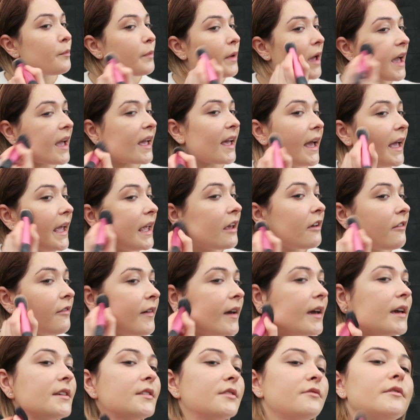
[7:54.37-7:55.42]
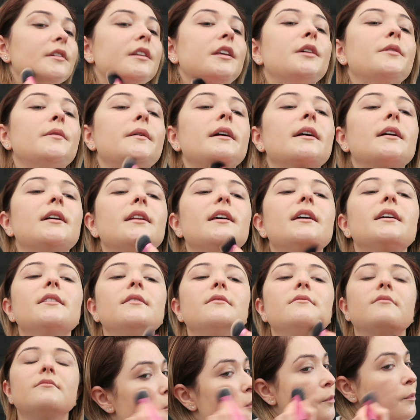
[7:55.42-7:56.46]
Get cake face really quickly.
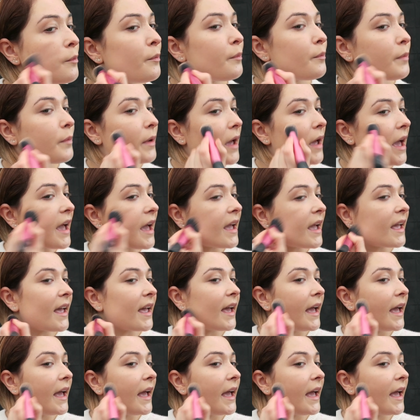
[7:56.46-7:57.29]
Get